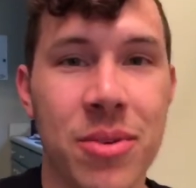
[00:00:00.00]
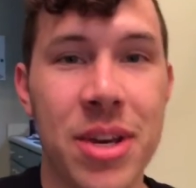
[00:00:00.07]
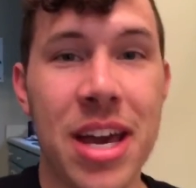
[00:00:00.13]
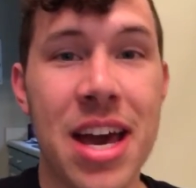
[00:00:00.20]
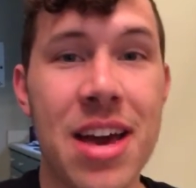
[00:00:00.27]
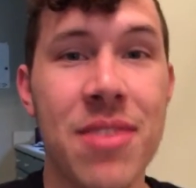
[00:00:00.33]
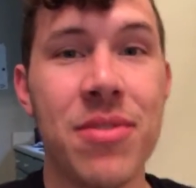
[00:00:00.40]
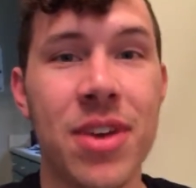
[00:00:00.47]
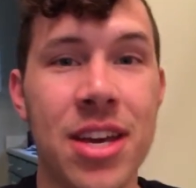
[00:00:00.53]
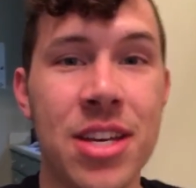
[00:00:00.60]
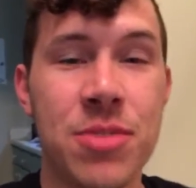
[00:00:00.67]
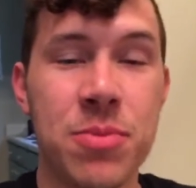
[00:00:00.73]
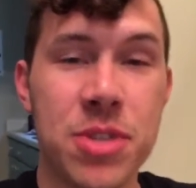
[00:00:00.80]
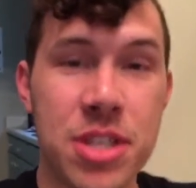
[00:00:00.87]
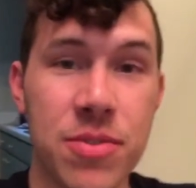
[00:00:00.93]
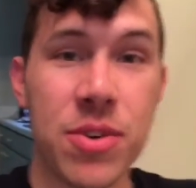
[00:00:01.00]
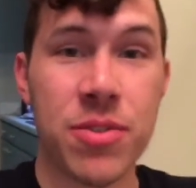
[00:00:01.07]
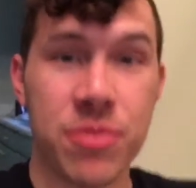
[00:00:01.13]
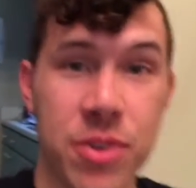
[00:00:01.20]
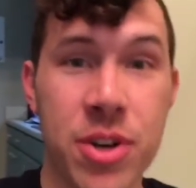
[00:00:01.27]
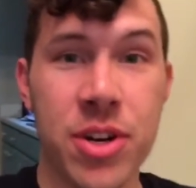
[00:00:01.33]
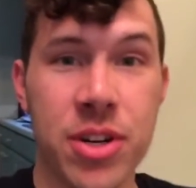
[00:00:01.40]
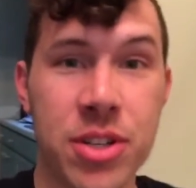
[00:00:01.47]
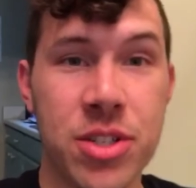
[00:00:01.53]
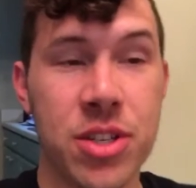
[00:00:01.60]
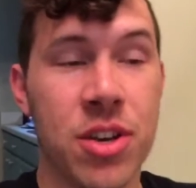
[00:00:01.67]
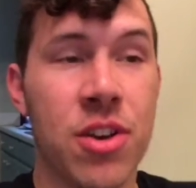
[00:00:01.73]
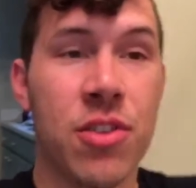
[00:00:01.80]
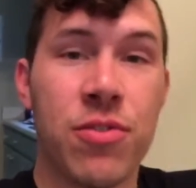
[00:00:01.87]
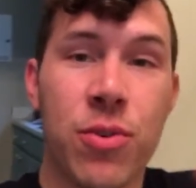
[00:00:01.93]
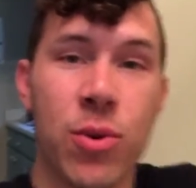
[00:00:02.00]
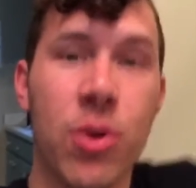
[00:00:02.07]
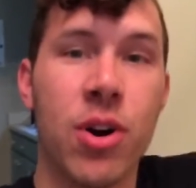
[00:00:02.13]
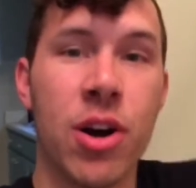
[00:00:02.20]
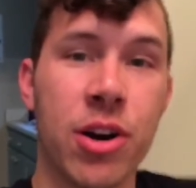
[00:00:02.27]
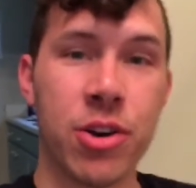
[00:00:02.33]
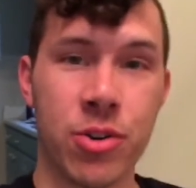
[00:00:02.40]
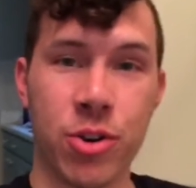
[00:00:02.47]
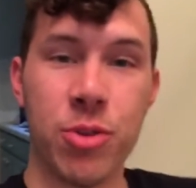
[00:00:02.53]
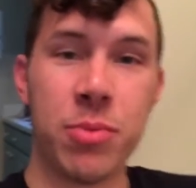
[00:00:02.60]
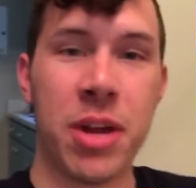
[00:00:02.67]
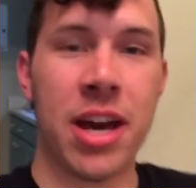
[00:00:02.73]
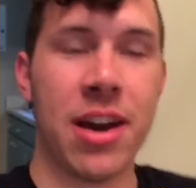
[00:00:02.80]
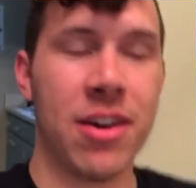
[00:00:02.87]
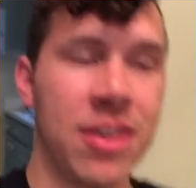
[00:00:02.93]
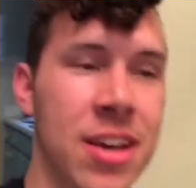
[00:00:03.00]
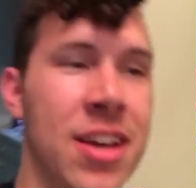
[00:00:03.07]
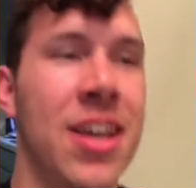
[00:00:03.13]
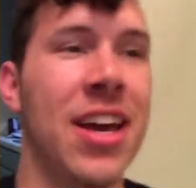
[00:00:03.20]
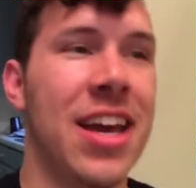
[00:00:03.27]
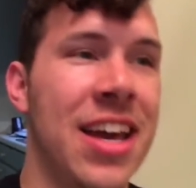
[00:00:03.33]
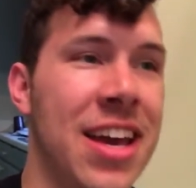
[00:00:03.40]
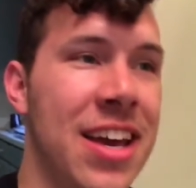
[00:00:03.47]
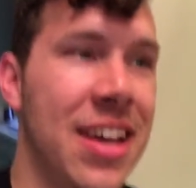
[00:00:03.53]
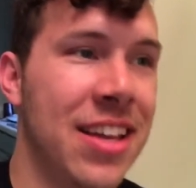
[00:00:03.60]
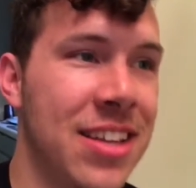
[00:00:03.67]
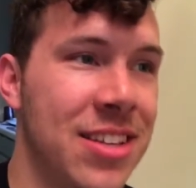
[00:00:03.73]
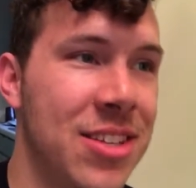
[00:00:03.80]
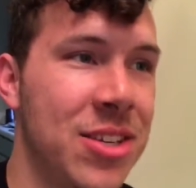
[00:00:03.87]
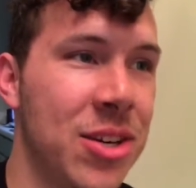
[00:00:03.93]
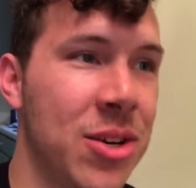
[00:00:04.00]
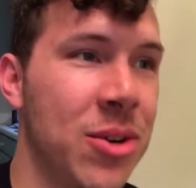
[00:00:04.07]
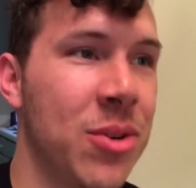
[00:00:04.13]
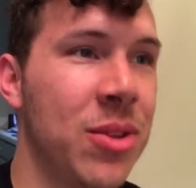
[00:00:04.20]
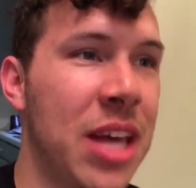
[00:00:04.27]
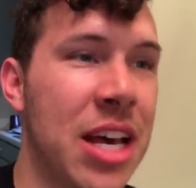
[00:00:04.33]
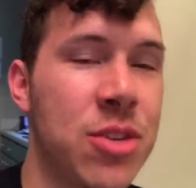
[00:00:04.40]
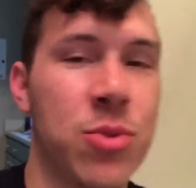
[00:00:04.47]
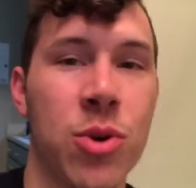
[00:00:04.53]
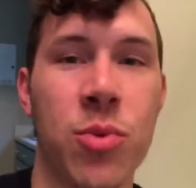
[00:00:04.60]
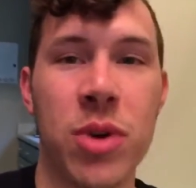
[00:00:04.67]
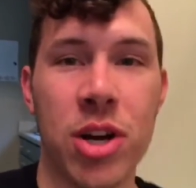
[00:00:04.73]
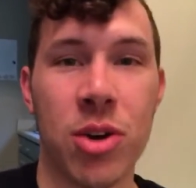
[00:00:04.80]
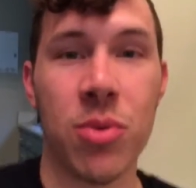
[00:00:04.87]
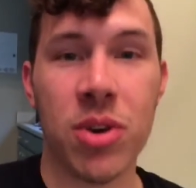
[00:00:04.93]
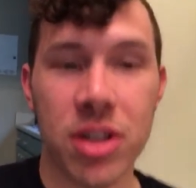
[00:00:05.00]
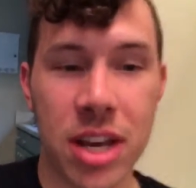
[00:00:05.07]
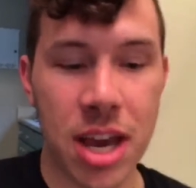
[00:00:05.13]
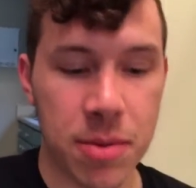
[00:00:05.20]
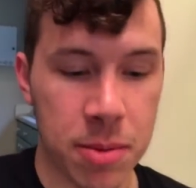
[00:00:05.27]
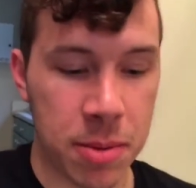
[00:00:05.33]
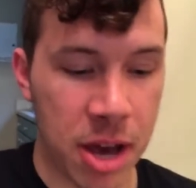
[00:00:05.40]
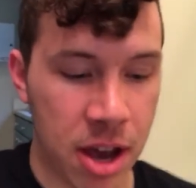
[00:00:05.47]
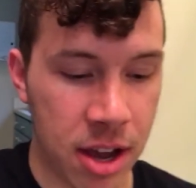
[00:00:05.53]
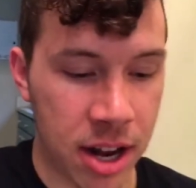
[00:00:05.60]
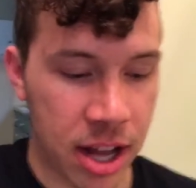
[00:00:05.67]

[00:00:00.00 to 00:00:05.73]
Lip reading: We have a specific verse for our group now. And so that's where We Are One came about.